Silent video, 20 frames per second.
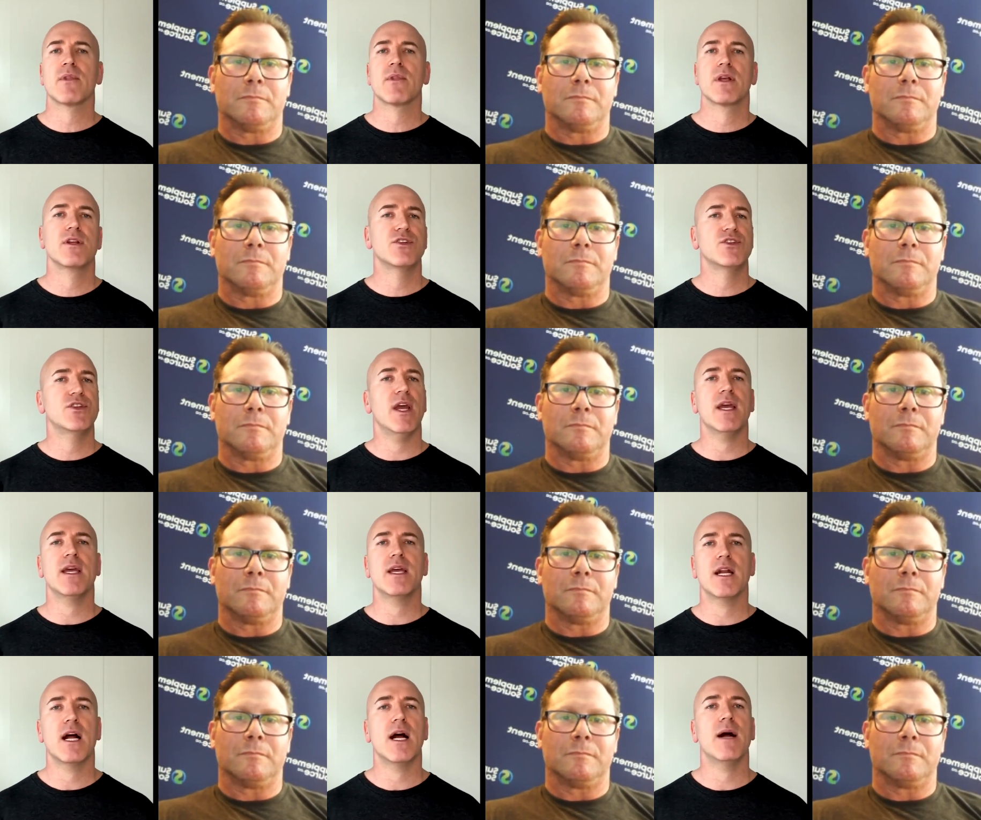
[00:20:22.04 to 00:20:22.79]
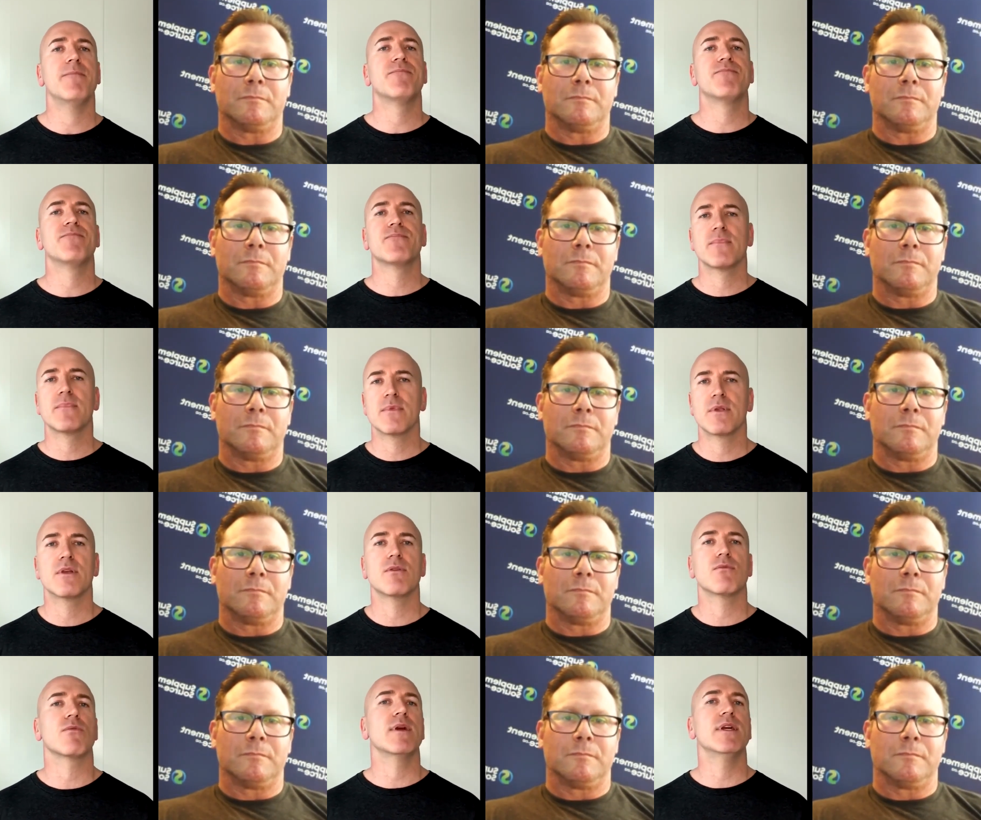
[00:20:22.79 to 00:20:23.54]
Speaker 1: shake it up,
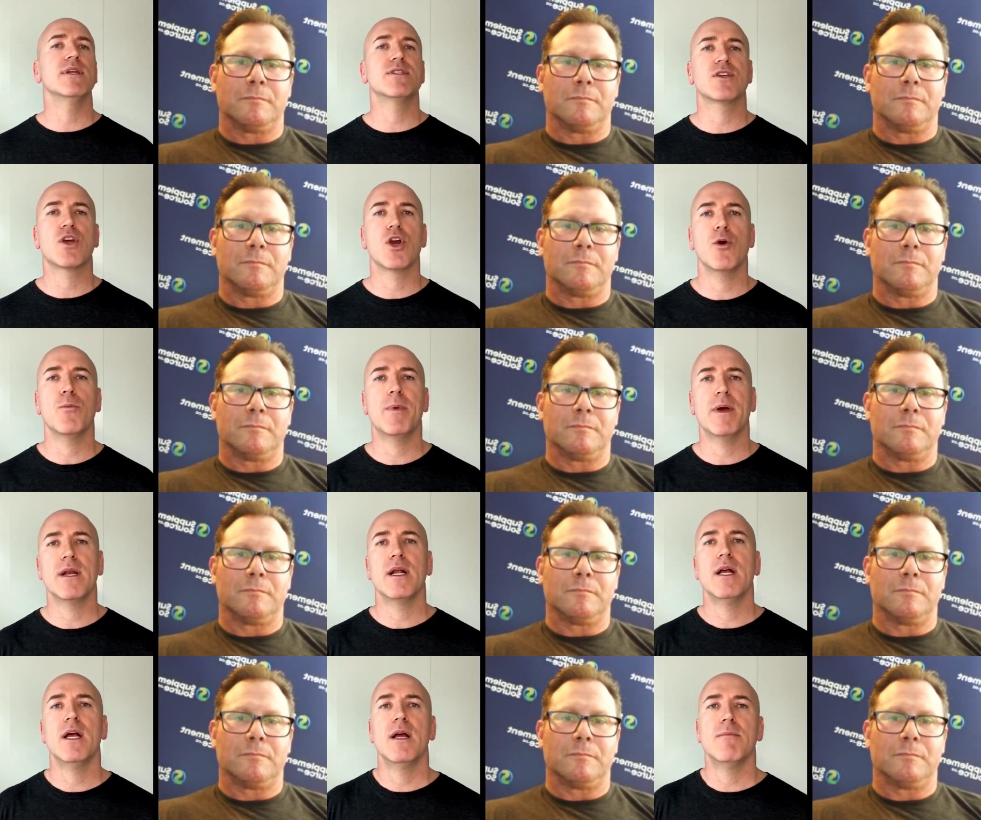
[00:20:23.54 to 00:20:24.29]
re-scoop it.